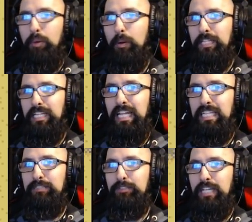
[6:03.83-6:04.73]
I'm pointing
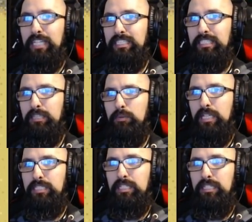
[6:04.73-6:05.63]
lines if you guys can see.
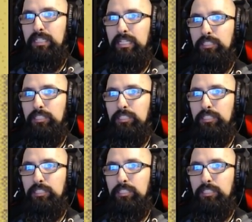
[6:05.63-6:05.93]
Why is nothing